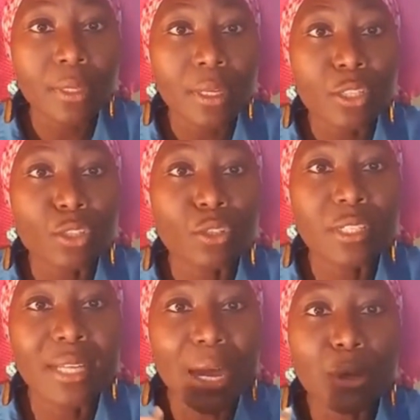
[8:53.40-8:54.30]
So
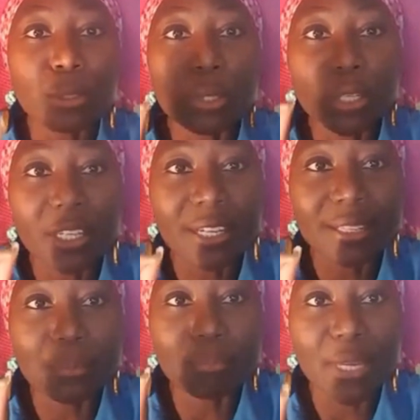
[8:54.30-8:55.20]
now looking at
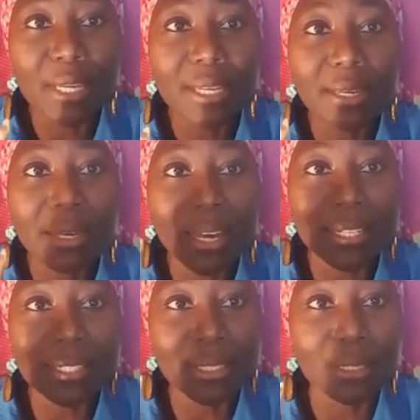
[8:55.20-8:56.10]
the big
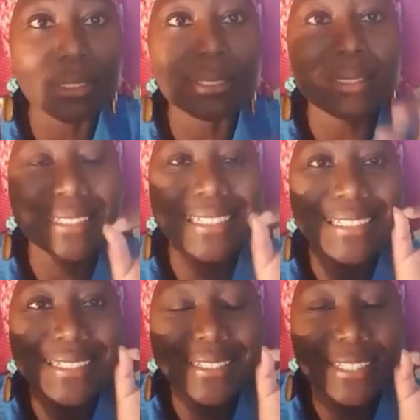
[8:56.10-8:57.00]

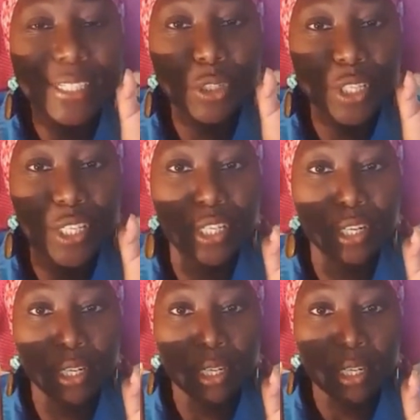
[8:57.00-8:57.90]
deal
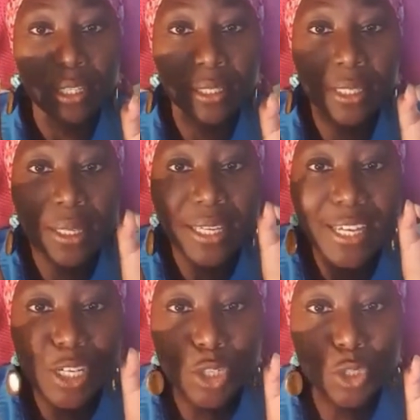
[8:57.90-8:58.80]
here, the
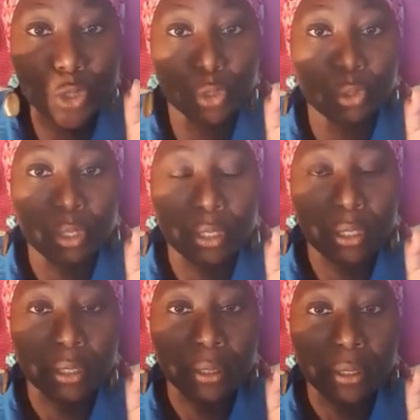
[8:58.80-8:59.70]
issue
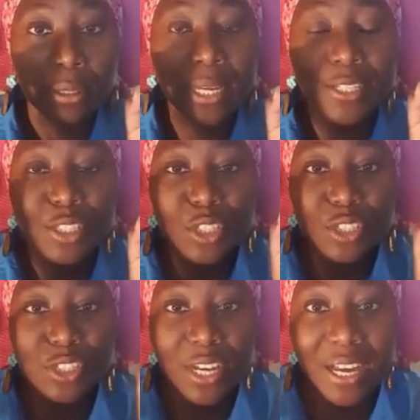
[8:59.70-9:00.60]
that is
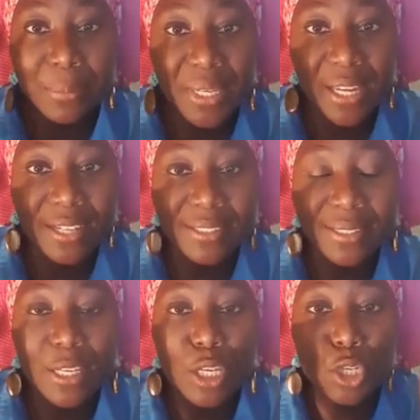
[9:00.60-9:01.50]
disturbing us,
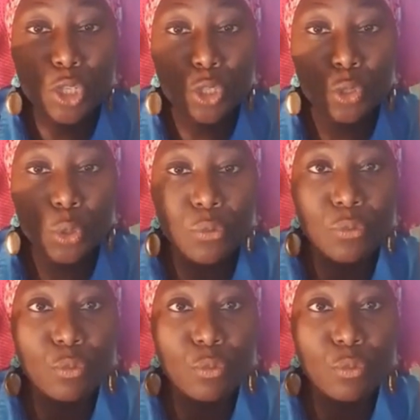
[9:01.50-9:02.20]
the issue of